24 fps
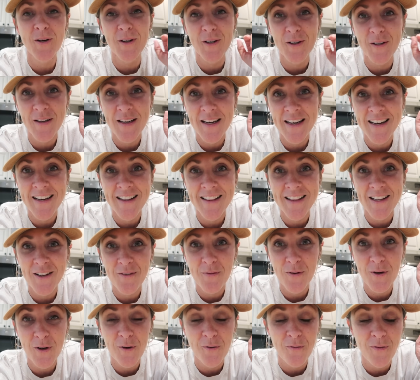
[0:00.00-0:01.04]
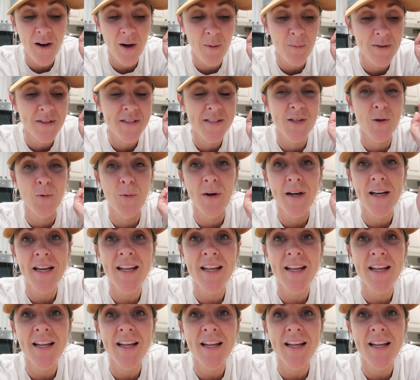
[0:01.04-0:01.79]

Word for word: Or do you need anything for your family? So we're going